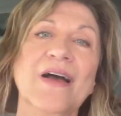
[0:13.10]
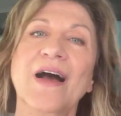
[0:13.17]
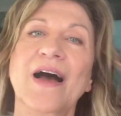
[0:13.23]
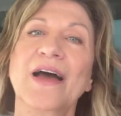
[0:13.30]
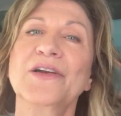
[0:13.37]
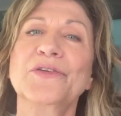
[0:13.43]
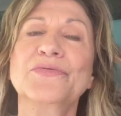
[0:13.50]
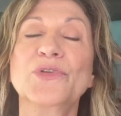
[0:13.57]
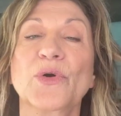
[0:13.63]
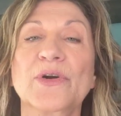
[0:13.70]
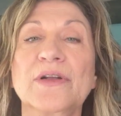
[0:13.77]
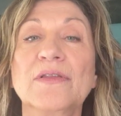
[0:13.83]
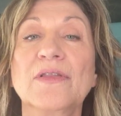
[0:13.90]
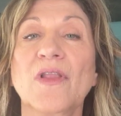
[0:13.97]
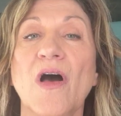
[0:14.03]
Under
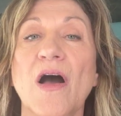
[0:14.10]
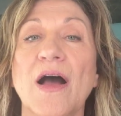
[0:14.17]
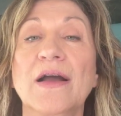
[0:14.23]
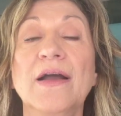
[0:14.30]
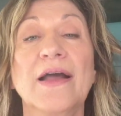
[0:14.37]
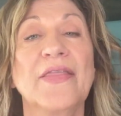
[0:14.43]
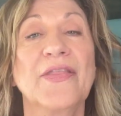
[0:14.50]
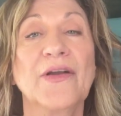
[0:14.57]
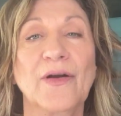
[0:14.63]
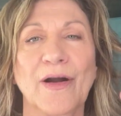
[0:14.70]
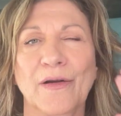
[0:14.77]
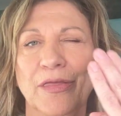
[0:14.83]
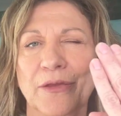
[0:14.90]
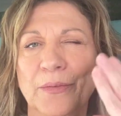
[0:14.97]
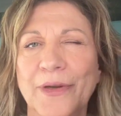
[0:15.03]
Florida law, there
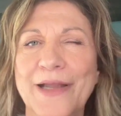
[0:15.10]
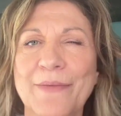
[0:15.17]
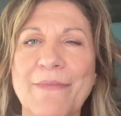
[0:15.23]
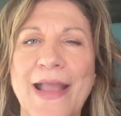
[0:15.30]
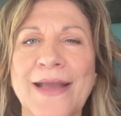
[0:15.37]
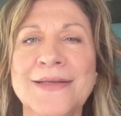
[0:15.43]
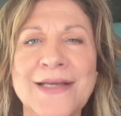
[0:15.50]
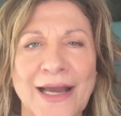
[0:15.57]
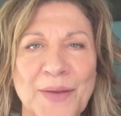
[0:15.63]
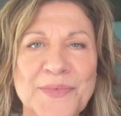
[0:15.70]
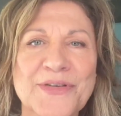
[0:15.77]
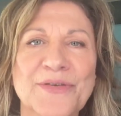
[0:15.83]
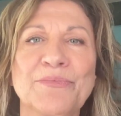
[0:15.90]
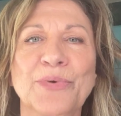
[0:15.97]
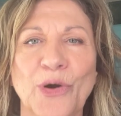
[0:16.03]
are three main
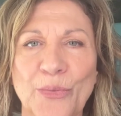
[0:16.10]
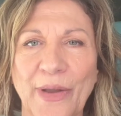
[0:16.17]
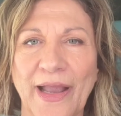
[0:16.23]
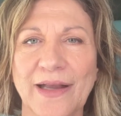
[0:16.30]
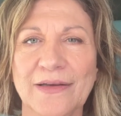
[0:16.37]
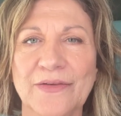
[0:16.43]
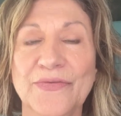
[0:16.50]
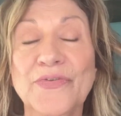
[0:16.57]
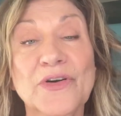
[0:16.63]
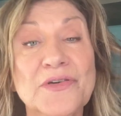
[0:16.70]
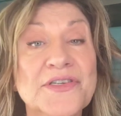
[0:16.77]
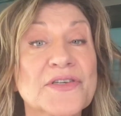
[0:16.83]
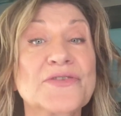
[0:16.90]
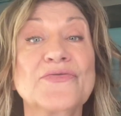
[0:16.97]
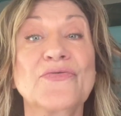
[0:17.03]
types of probate.
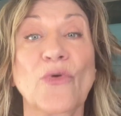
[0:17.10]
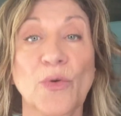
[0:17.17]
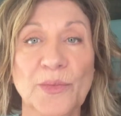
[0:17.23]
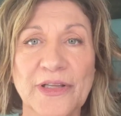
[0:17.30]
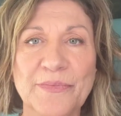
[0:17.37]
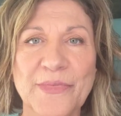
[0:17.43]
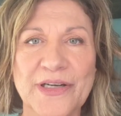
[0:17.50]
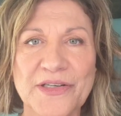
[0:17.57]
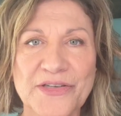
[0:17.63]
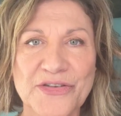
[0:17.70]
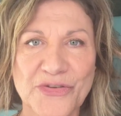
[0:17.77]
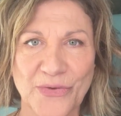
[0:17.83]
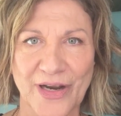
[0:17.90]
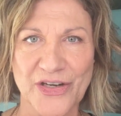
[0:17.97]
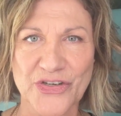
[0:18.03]
First is formal
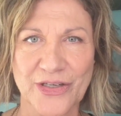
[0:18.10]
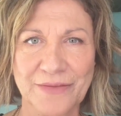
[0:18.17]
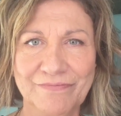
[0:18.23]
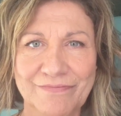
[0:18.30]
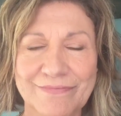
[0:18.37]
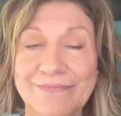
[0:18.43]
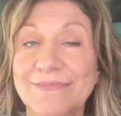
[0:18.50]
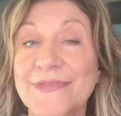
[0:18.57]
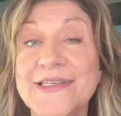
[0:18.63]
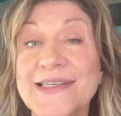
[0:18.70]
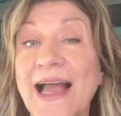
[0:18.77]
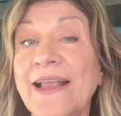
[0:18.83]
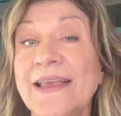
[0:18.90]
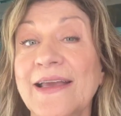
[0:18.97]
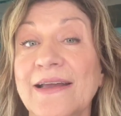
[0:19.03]
administration.
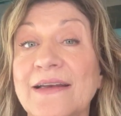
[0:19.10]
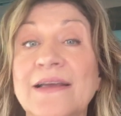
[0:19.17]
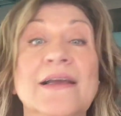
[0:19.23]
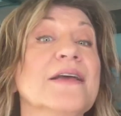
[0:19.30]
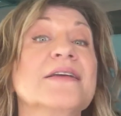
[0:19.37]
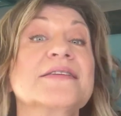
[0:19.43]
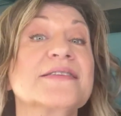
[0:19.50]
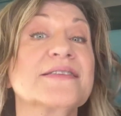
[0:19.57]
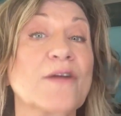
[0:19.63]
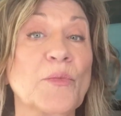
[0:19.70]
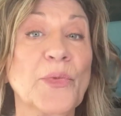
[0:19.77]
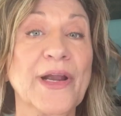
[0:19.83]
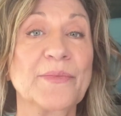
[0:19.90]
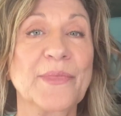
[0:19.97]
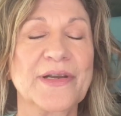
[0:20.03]
Second,
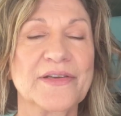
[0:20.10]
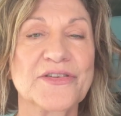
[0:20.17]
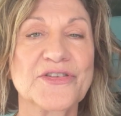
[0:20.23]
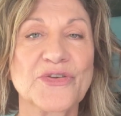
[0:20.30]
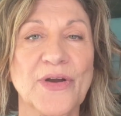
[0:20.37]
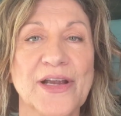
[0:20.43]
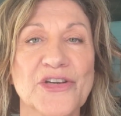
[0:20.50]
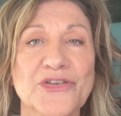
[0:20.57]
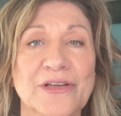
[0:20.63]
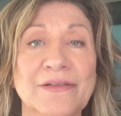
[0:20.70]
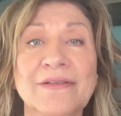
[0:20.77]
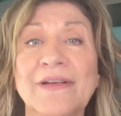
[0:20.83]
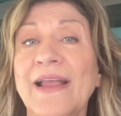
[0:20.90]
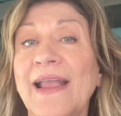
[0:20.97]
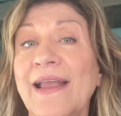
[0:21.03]
summary
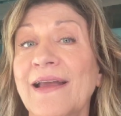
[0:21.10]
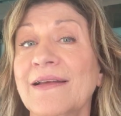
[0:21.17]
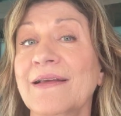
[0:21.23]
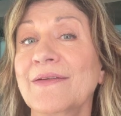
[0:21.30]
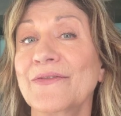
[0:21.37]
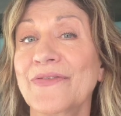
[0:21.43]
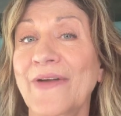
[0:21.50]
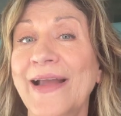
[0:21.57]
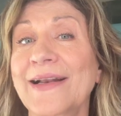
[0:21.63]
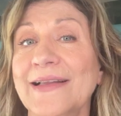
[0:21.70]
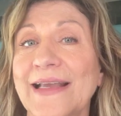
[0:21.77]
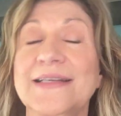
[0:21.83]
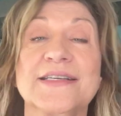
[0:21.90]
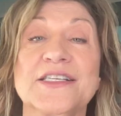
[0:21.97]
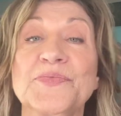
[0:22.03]
administration, and
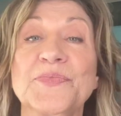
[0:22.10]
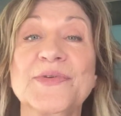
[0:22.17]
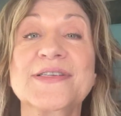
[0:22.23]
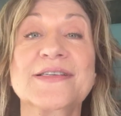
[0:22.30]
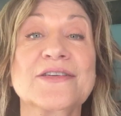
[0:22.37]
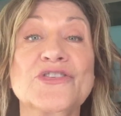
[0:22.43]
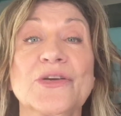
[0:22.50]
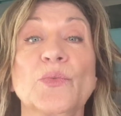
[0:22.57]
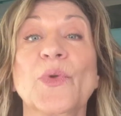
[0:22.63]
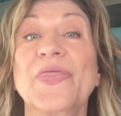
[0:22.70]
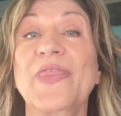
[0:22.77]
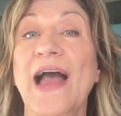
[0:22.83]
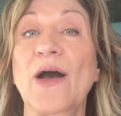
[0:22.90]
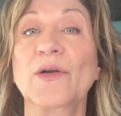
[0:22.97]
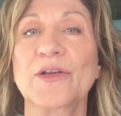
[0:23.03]
finally, disposition
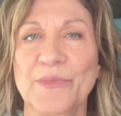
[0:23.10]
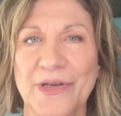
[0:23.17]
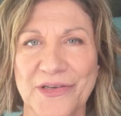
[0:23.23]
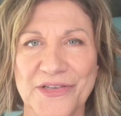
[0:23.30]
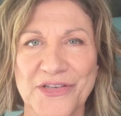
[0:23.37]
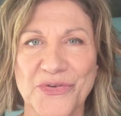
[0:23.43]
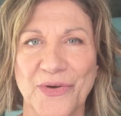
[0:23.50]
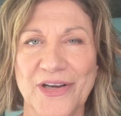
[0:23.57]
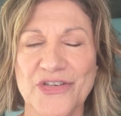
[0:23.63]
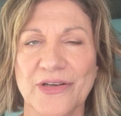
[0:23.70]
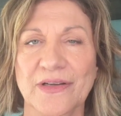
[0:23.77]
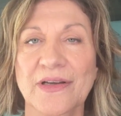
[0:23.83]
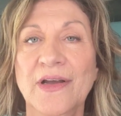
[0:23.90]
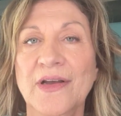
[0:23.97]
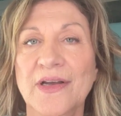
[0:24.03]
without
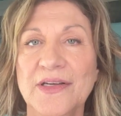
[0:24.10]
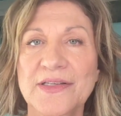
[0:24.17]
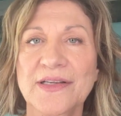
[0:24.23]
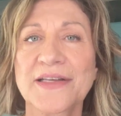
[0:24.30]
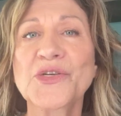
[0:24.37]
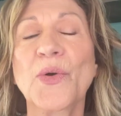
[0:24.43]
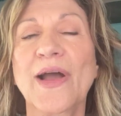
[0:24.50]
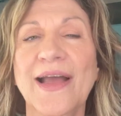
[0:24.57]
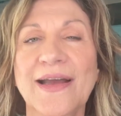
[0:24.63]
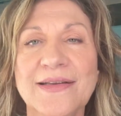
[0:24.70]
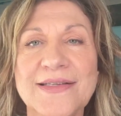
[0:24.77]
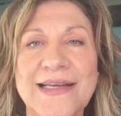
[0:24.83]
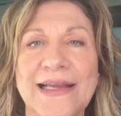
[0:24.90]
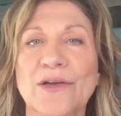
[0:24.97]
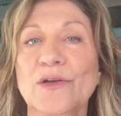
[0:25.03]
administration. So let's go ahead
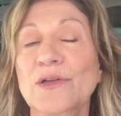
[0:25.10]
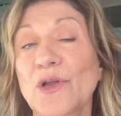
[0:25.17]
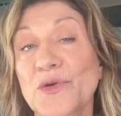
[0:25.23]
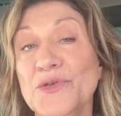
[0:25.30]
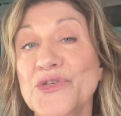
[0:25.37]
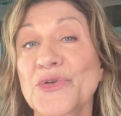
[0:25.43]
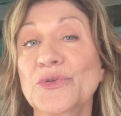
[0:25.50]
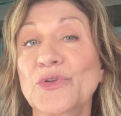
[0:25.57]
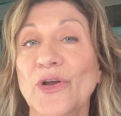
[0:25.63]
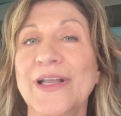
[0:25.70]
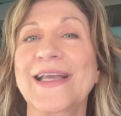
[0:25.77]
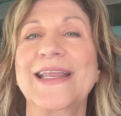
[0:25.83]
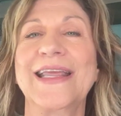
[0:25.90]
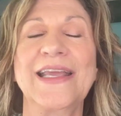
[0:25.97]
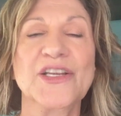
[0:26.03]
and take a closer
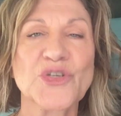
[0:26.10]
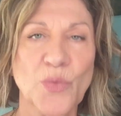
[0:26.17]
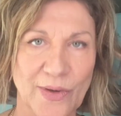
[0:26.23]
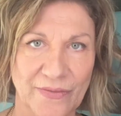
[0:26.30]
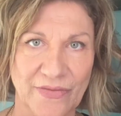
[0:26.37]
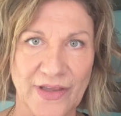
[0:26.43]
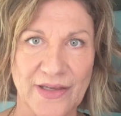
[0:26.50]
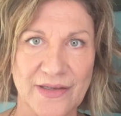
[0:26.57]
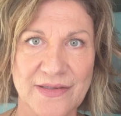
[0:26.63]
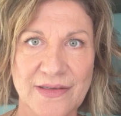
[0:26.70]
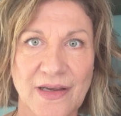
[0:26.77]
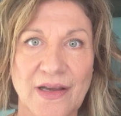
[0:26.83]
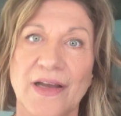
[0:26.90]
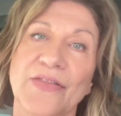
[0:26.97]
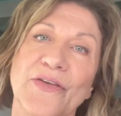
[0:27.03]
look at each one of these.
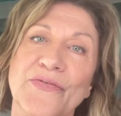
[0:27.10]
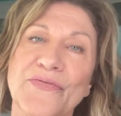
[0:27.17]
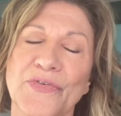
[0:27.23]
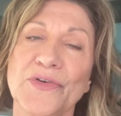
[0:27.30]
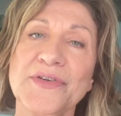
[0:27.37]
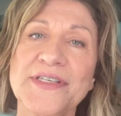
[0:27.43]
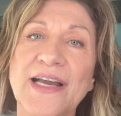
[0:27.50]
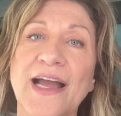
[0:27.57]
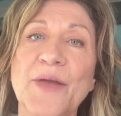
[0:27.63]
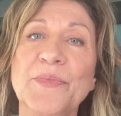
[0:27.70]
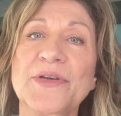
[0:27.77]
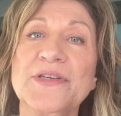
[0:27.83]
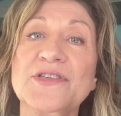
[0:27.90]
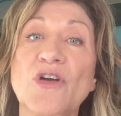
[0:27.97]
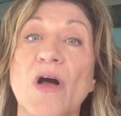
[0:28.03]
The first
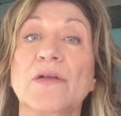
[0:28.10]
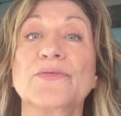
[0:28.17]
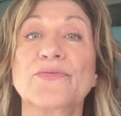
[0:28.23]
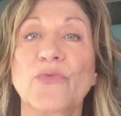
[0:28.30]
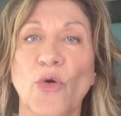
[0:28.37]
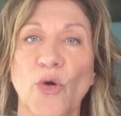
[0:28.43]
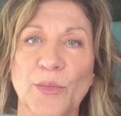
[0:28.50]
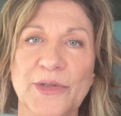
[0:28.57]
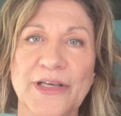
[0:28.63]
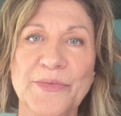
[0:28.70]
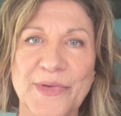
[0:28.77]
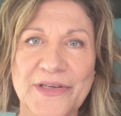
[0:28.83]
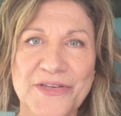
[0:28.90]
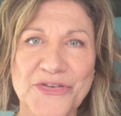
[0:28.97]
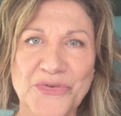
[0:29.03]
type is called formal
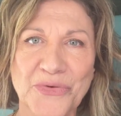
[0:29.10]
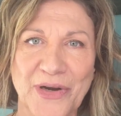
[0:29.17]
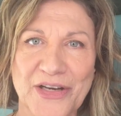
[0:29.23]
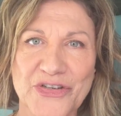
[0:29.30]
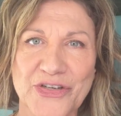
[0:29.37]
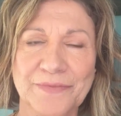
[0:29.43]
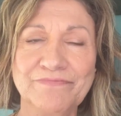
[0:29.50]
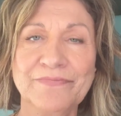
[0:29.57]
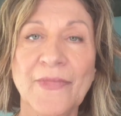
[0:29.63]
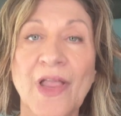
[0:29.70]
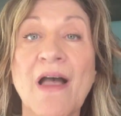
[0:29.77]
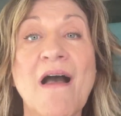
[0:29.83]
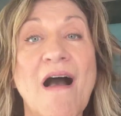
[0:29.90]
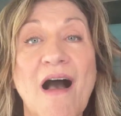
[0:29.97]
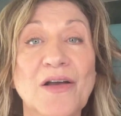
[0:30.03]
administration,
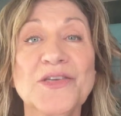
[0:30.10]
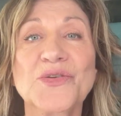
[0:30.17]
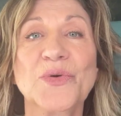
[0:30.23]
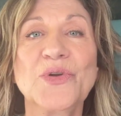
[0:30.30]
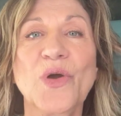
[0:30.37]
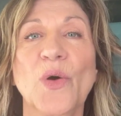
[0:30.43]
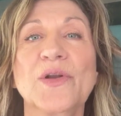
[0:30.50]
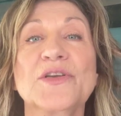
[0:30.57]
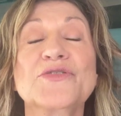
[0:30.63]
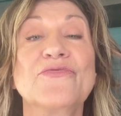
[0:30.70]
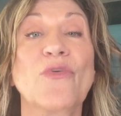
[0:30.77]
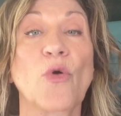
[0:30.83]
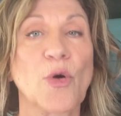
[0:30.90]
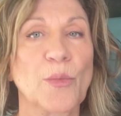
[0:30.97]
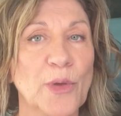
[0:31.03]
also known as
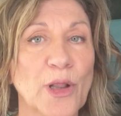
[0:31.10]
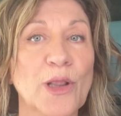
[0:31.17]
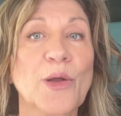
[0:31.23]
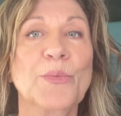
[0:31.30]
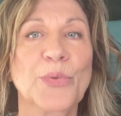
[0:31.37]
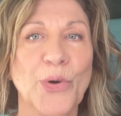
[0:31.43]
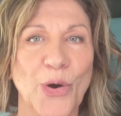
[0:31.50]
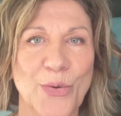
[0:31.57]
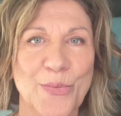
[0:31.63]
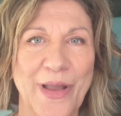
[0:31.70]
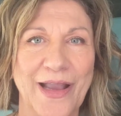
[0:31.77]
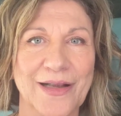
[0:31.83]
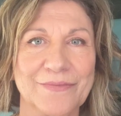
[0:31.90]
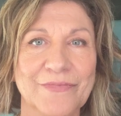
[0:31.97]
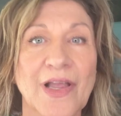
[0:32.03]
formal
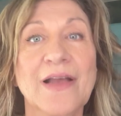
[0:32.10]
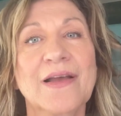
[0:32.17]
probate.